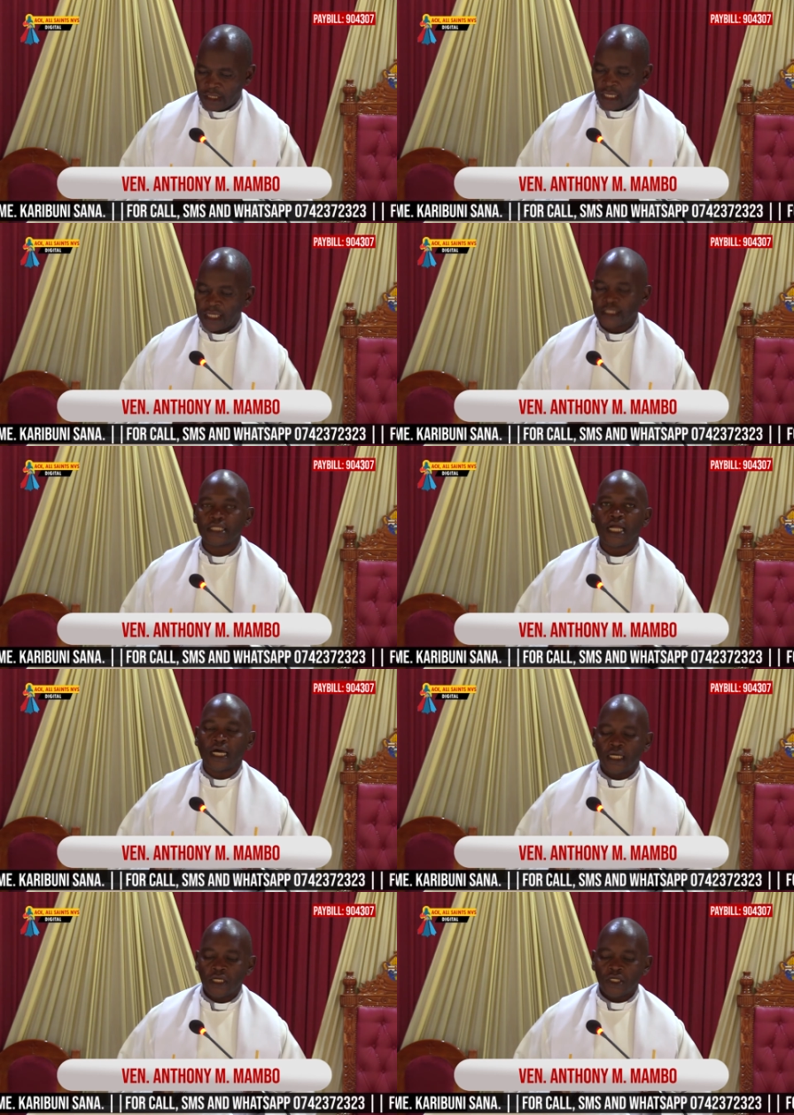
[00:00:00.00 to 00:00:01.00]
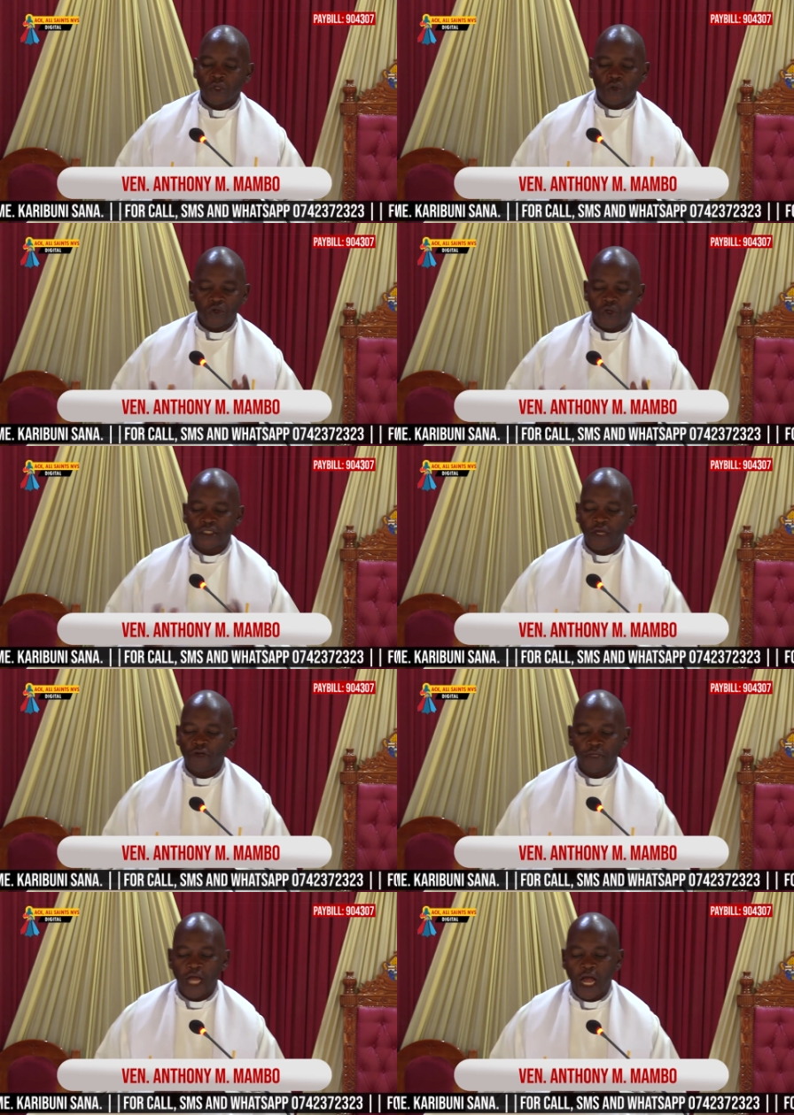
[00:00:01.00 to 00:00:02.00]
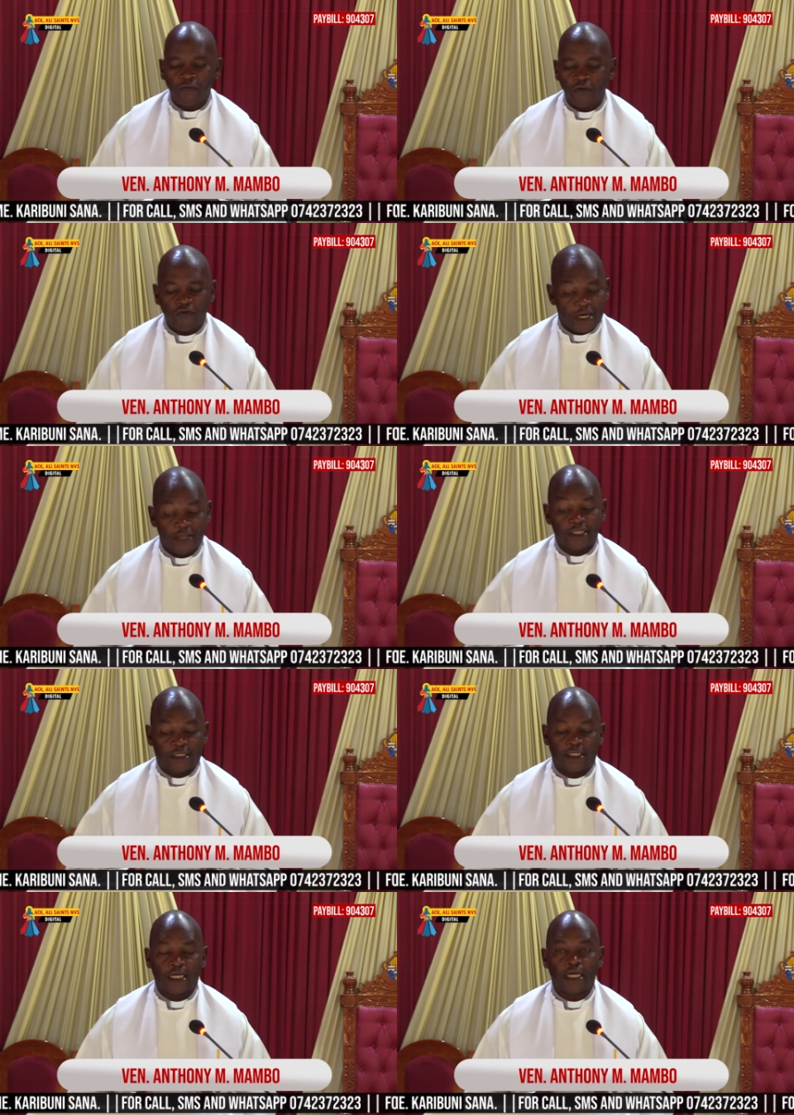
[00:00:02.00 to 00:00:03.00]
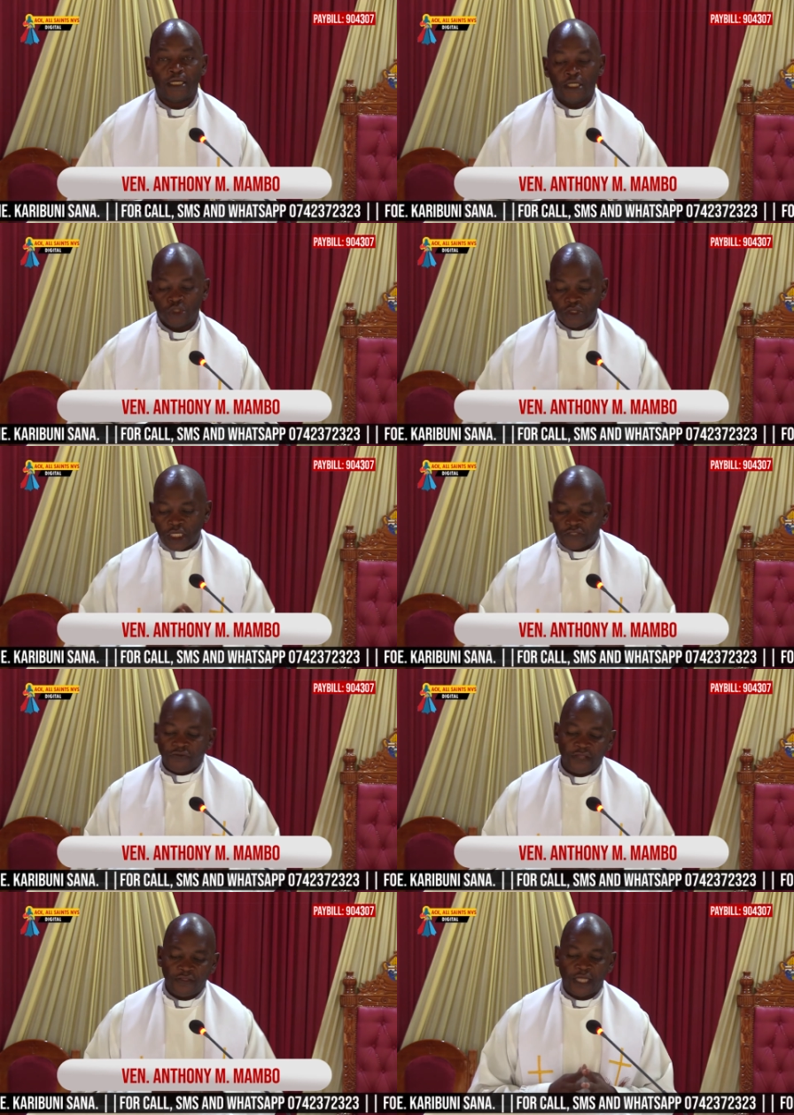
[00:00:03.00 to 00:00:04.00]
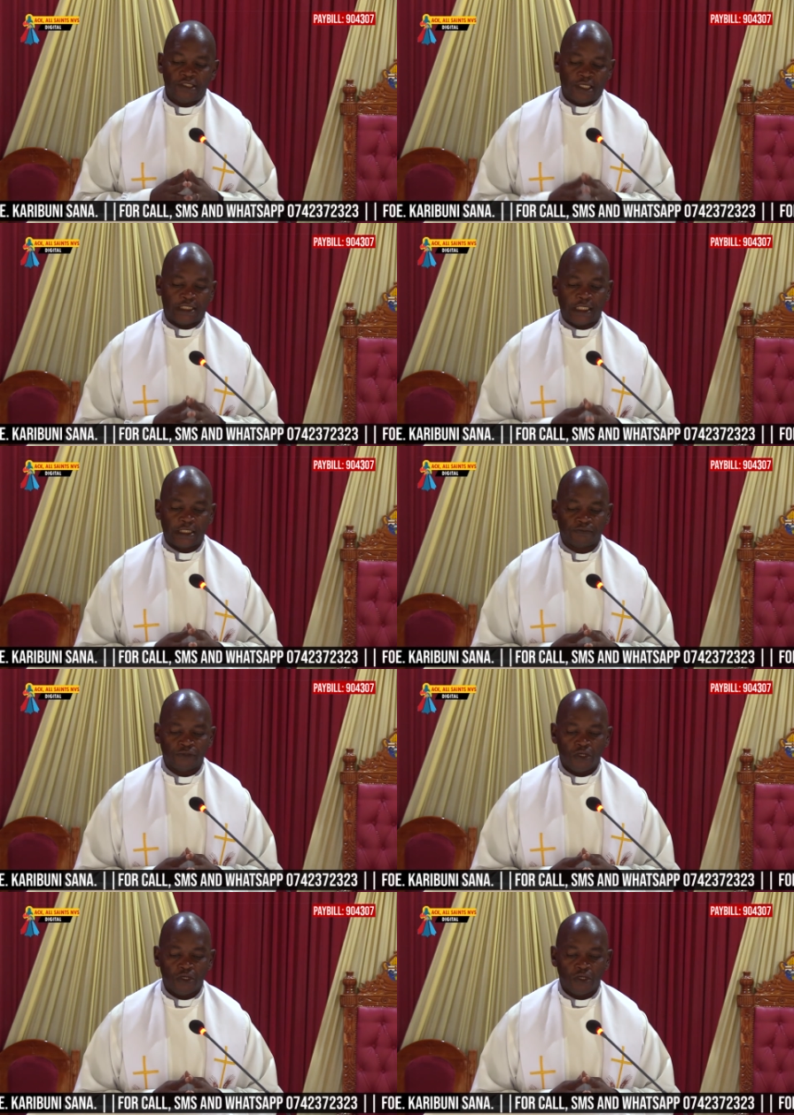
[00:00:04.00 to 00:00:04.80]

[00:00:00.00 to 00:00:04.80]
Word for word: And a sinner could not die on behalf of another sinner to satisfy that justice.